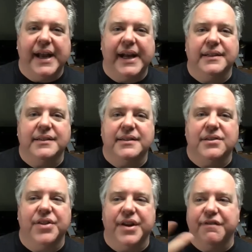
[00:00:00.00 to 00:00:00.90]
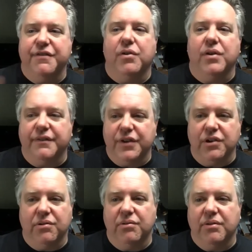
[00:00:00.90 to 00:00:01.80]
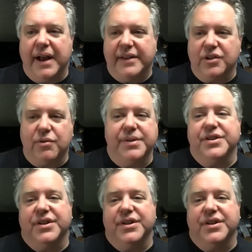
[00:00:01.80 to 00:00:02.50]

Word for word: And so therefore, if you ask the question,